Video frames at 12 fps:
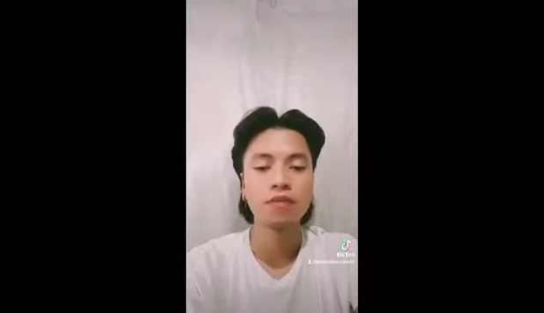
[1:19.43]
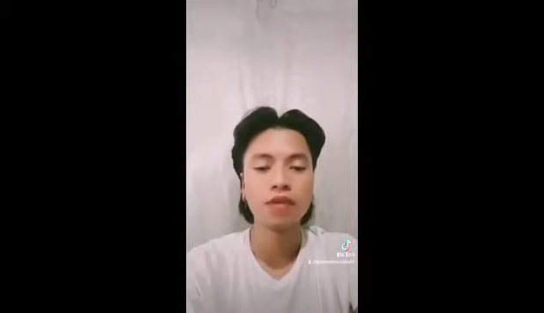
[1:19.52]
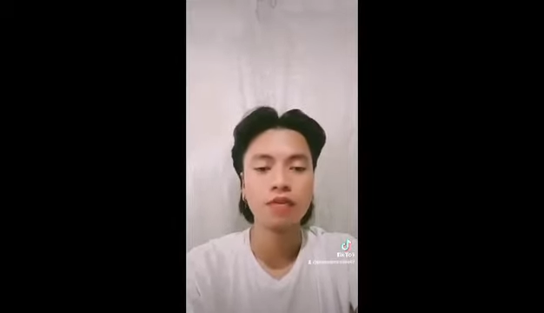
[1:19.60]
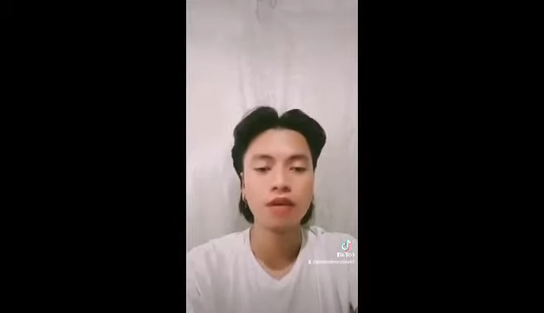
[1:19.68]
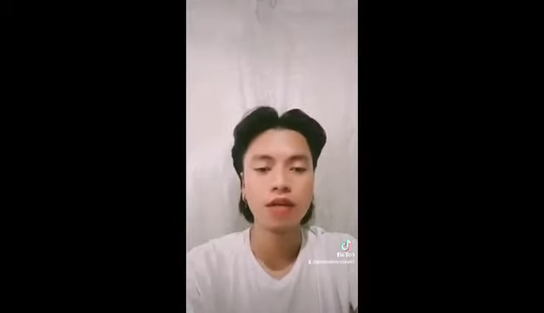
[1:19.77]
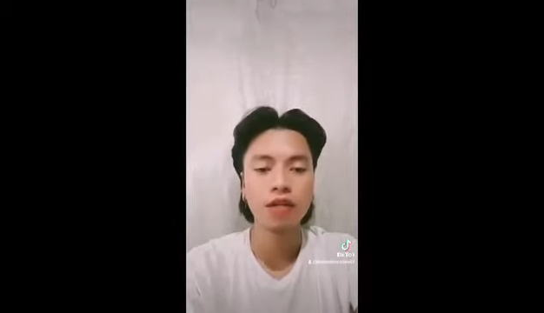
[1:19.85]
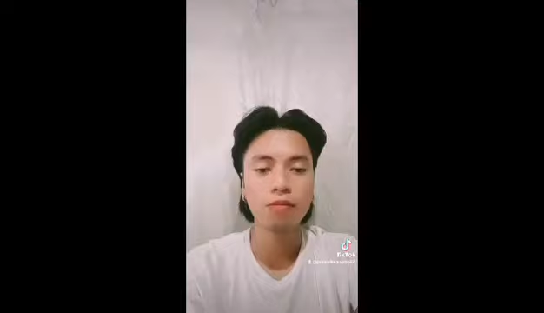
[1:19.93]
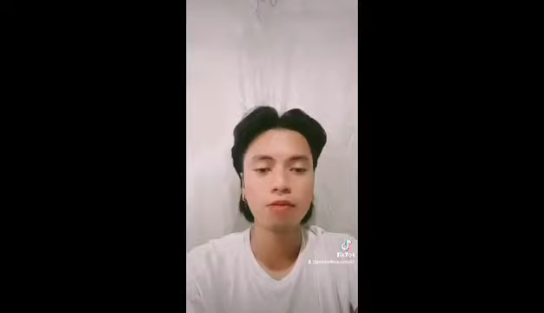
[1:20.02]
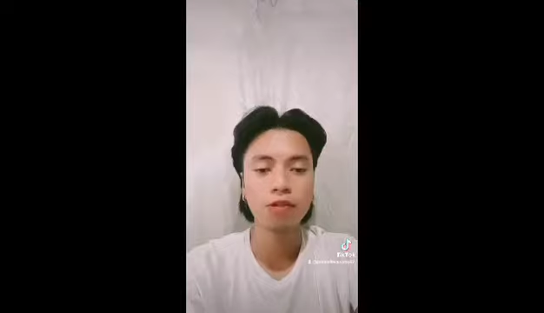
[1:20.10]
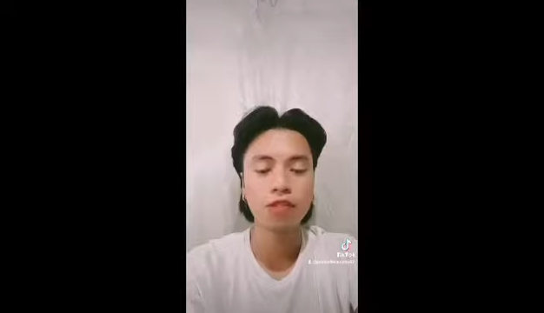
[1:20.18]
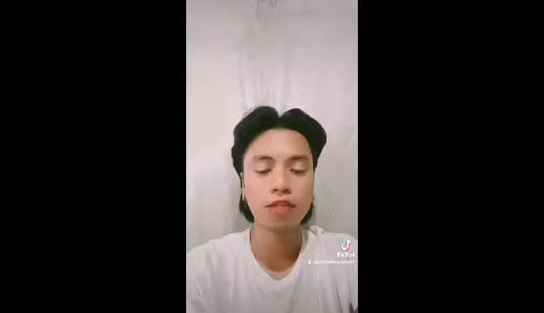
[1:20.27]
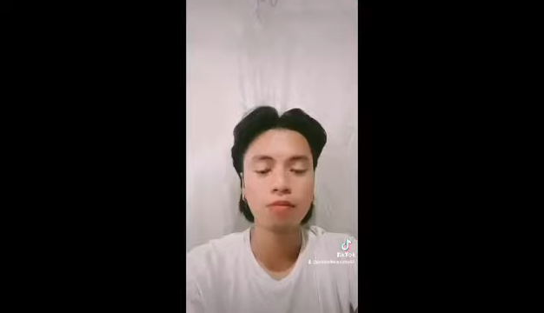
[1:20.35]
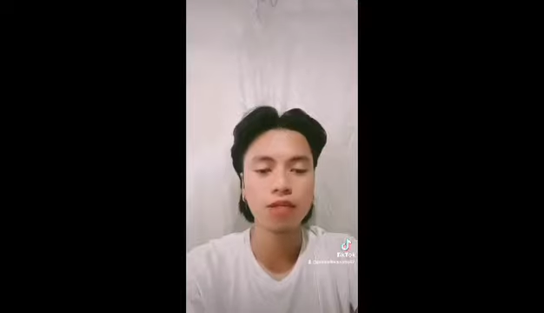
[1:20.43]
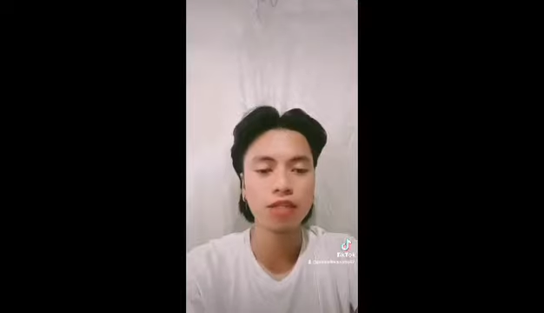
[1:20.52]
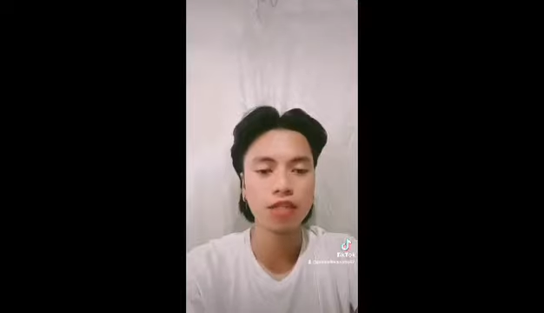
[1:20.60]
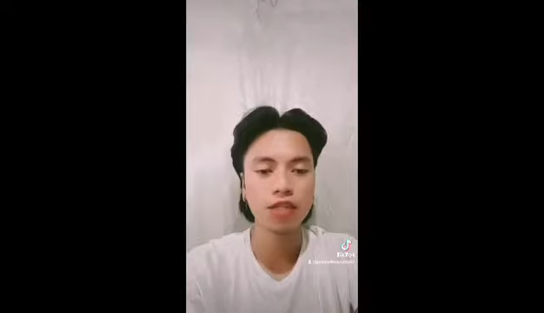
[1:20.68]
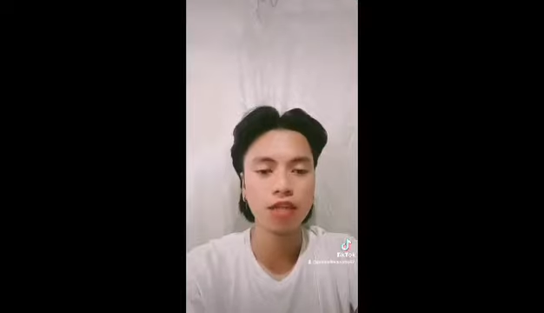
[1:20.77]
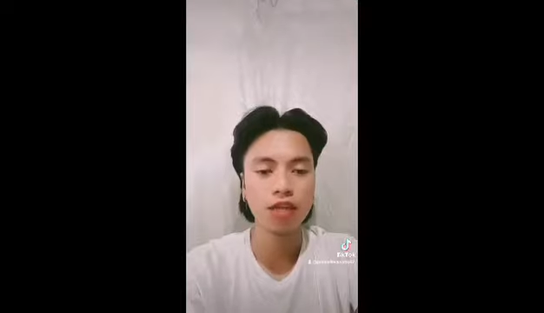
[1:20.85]
different emotions
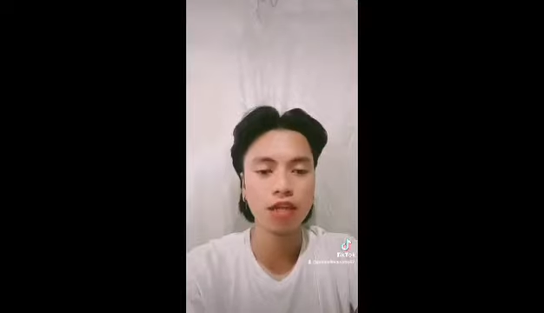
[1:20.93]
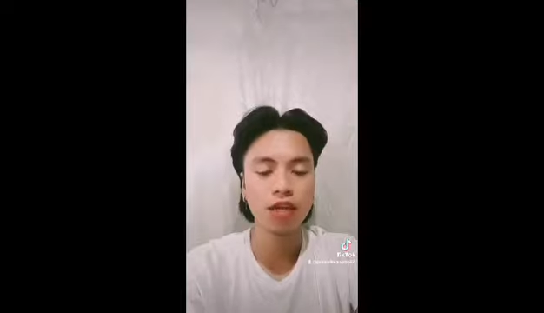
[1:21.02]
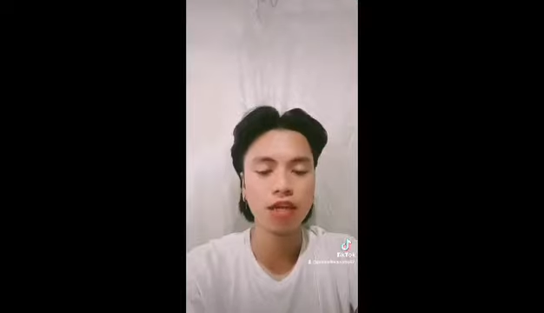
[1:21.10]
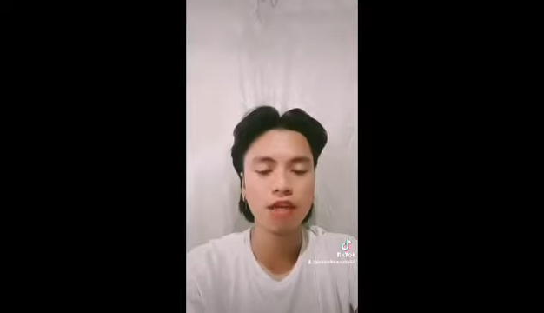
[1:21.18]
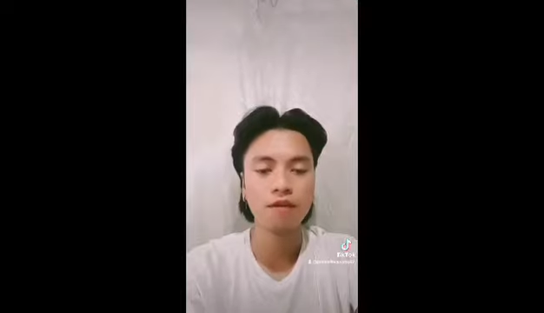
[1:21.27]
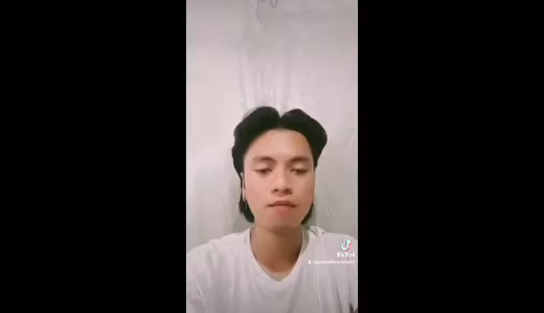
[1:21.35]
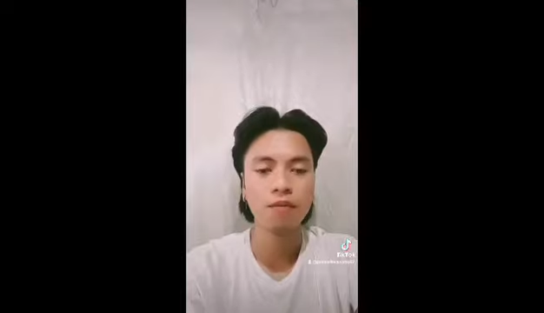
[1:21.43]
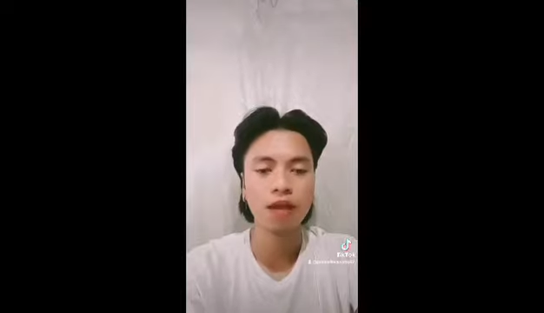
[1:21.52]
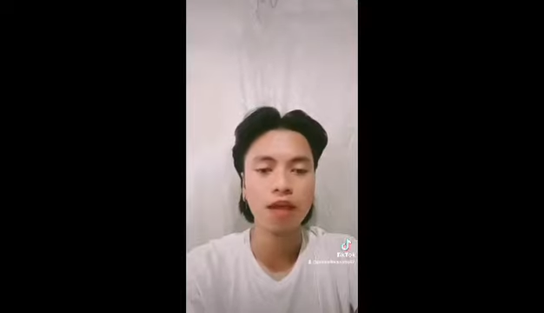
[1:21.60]
immediately. And